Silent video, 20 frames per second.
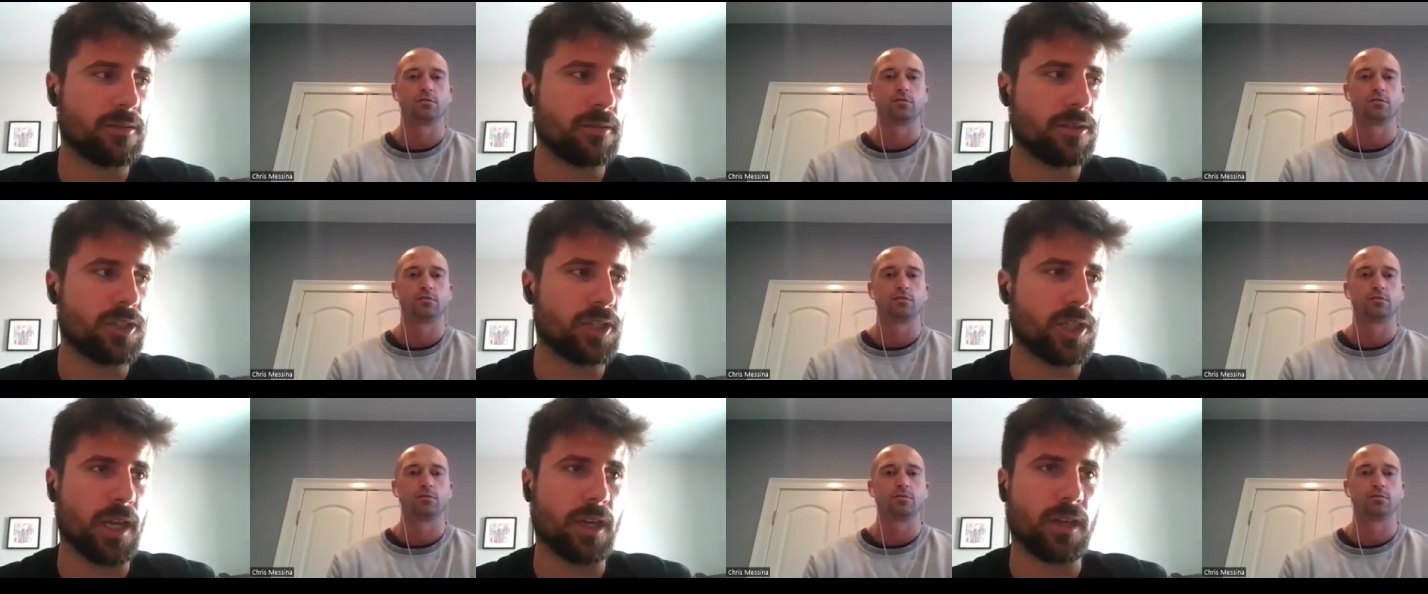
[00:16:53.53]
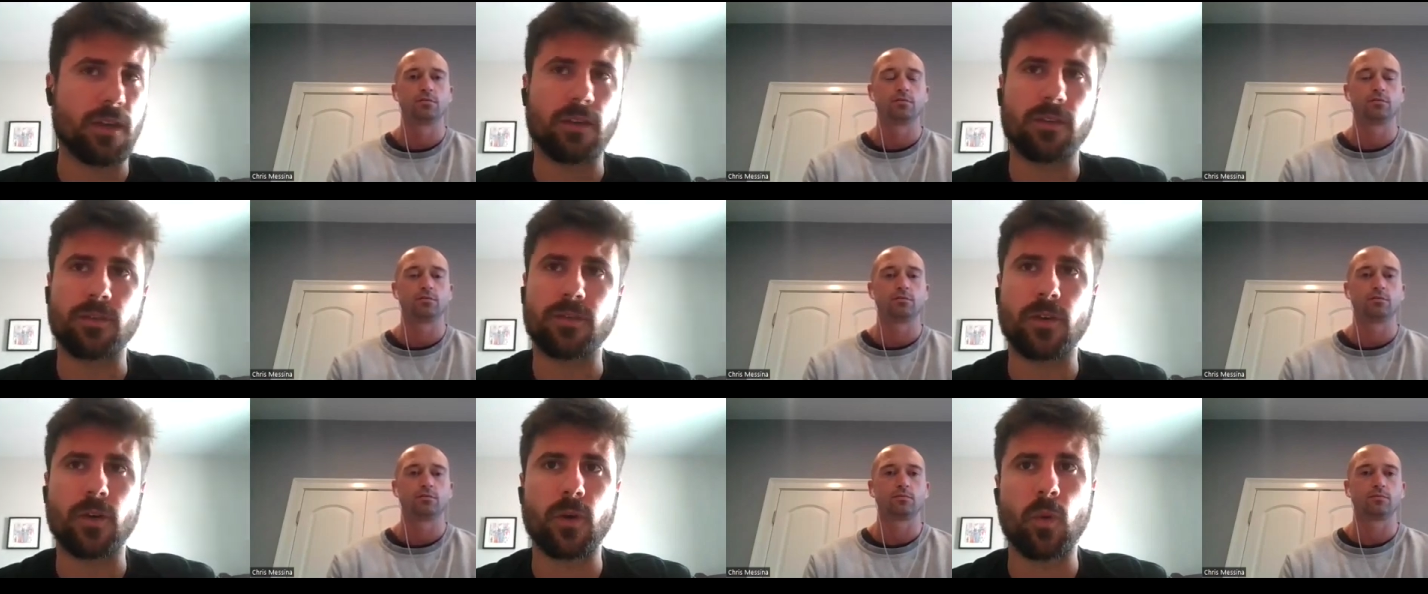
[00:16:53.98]
Speaker 1: checking
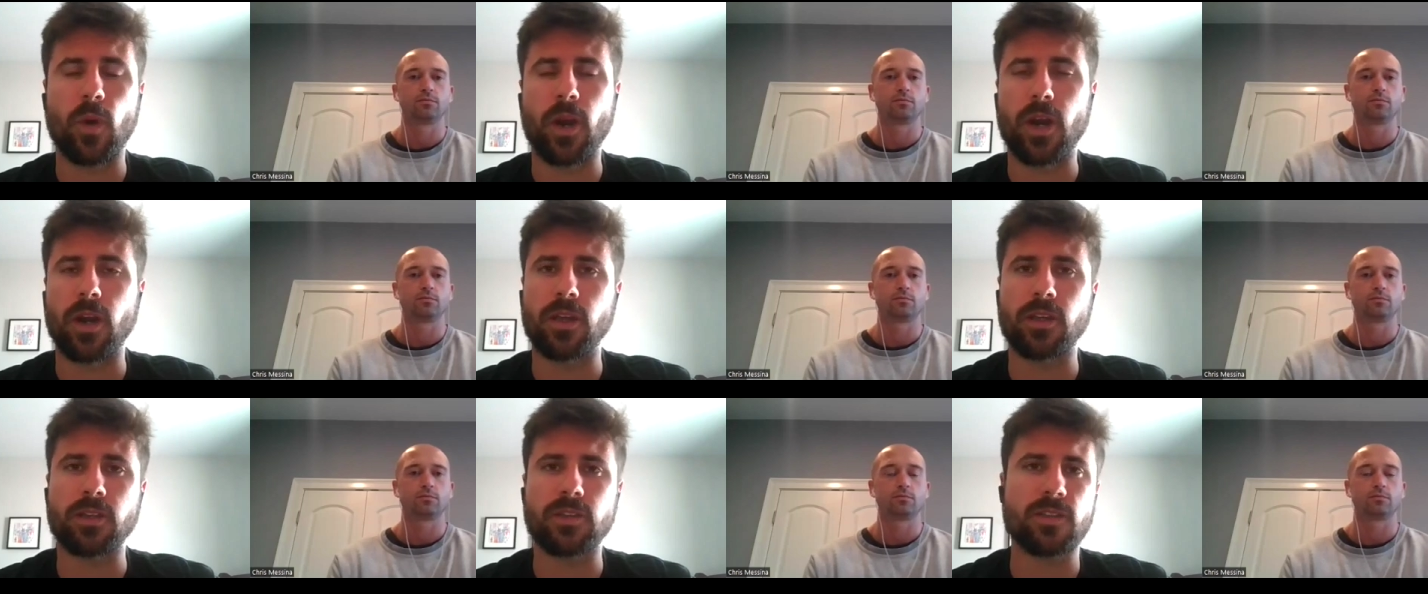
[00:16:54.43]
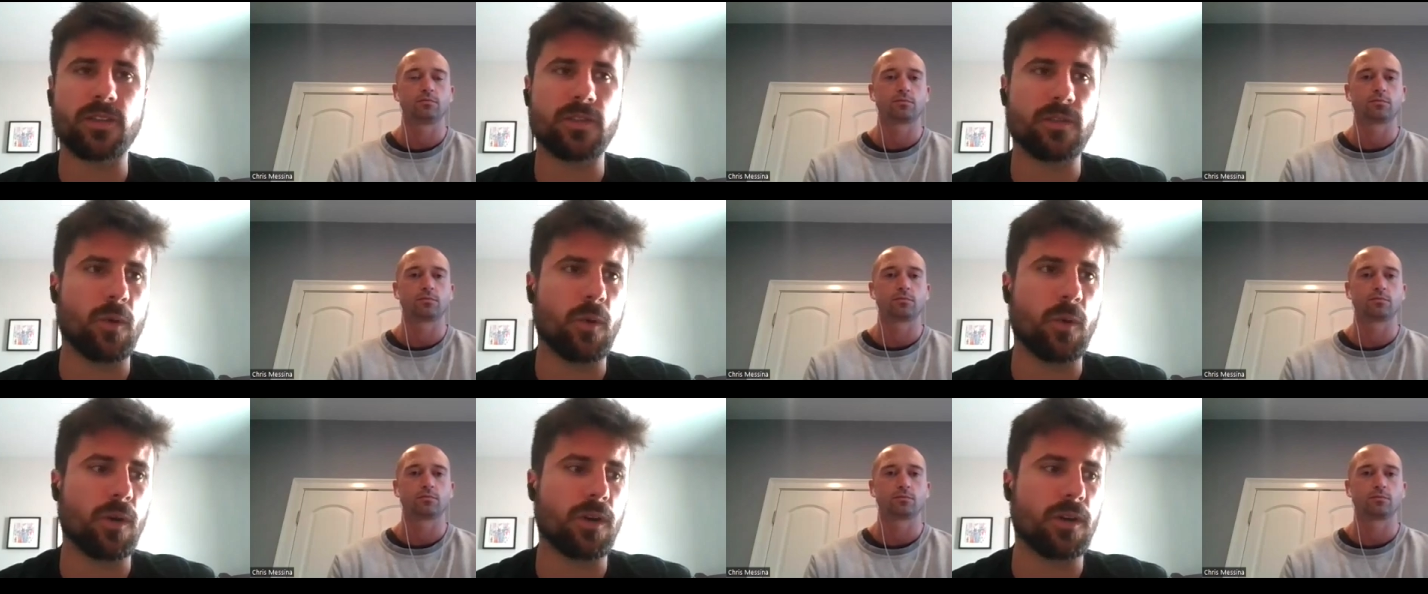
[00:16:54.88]
for awareness
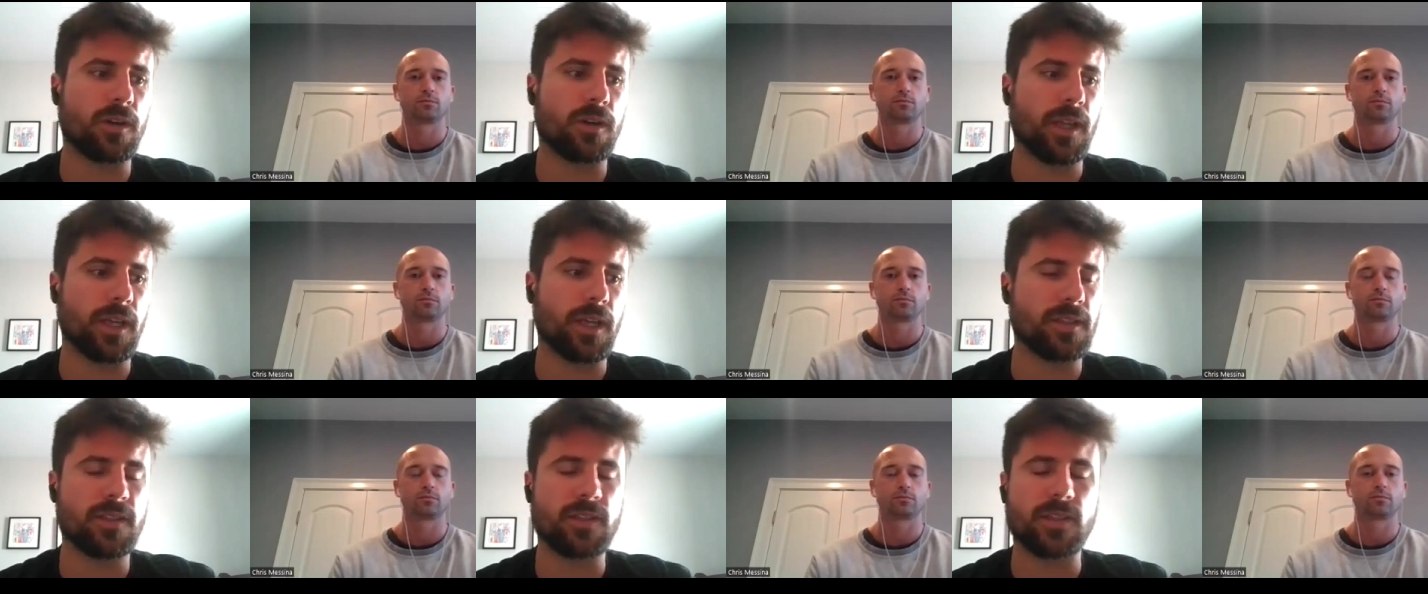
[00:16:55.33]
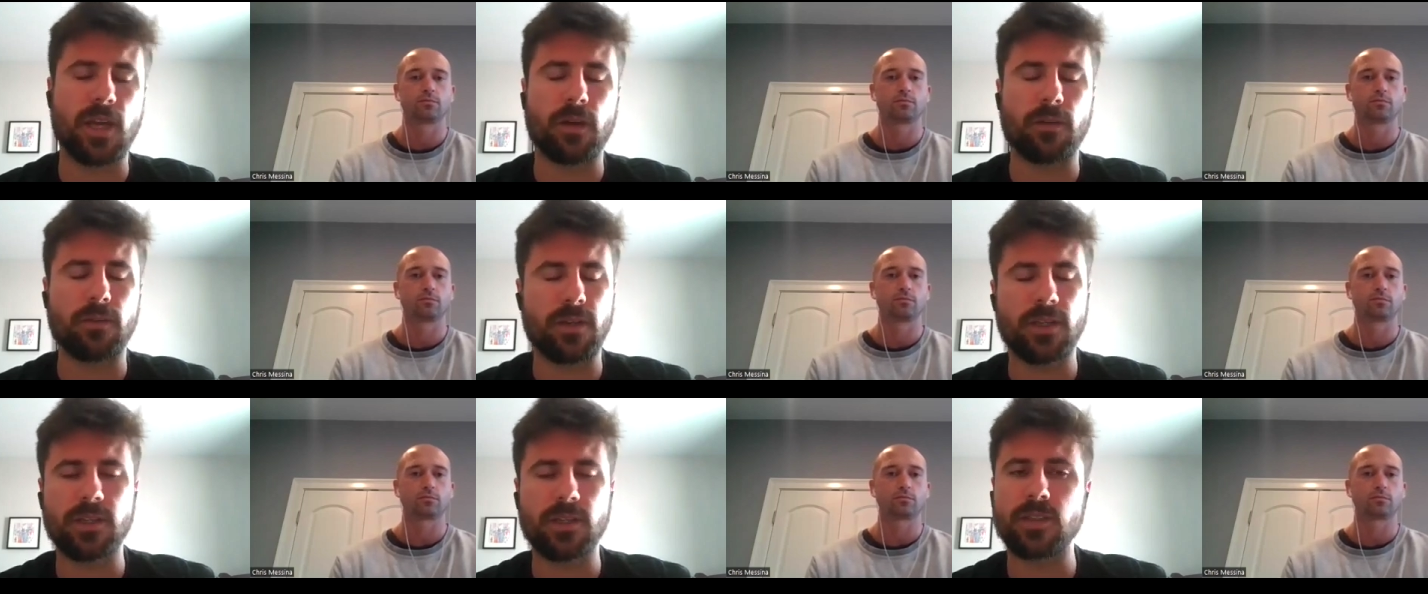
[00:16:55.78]
or like
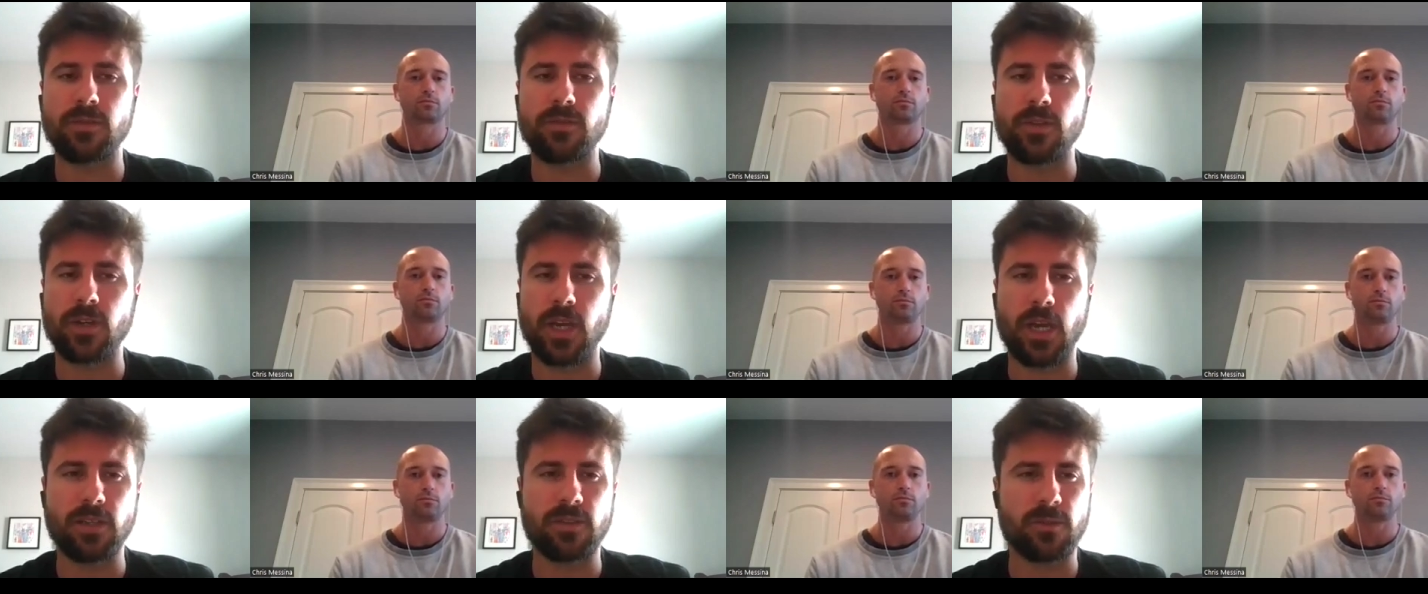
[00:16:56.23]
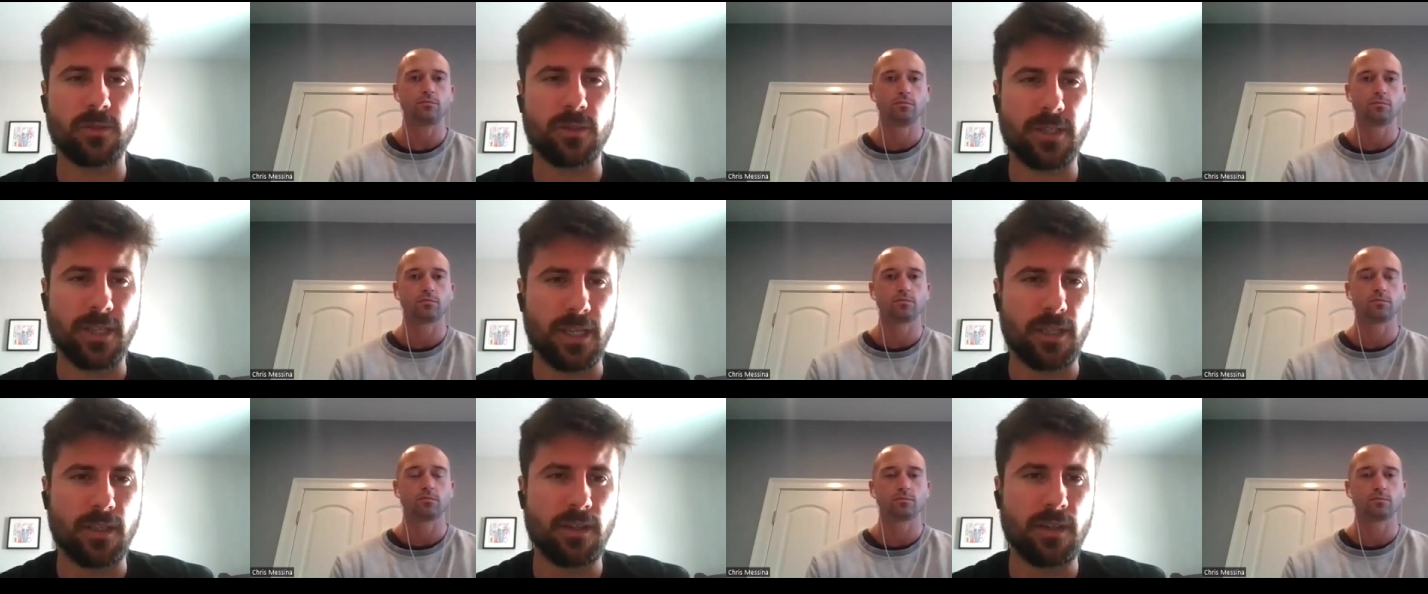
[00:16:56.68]
soundness of a guy's
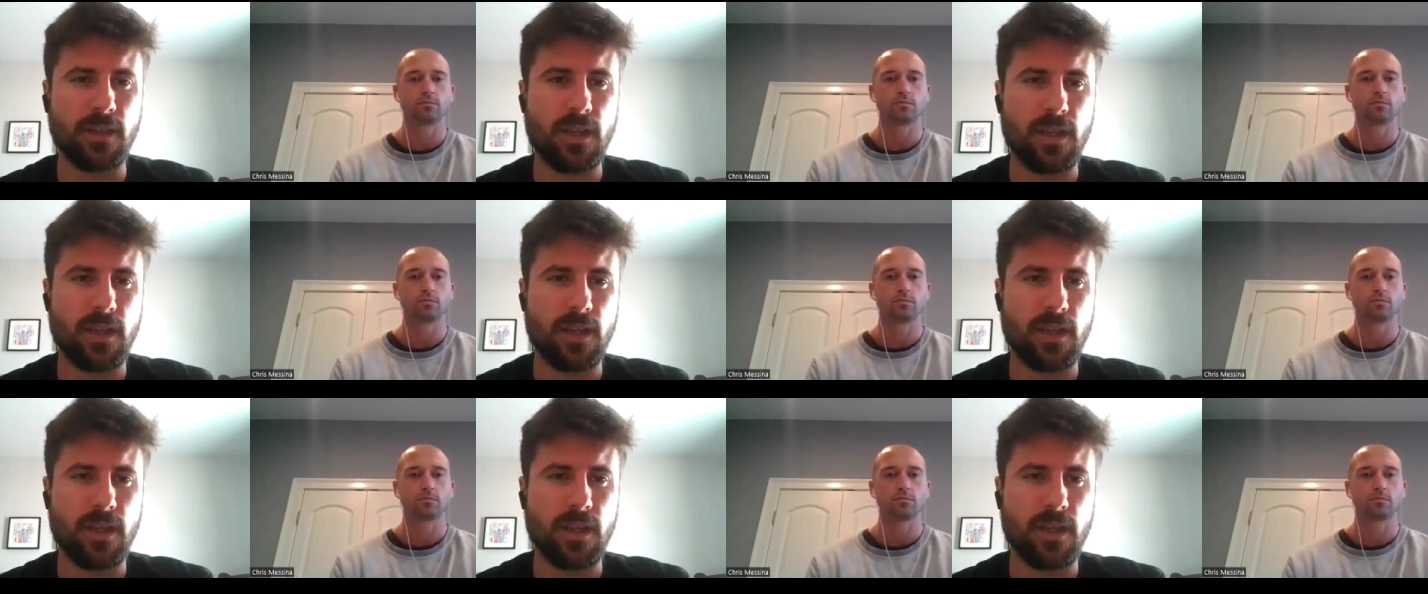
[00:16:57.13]
routine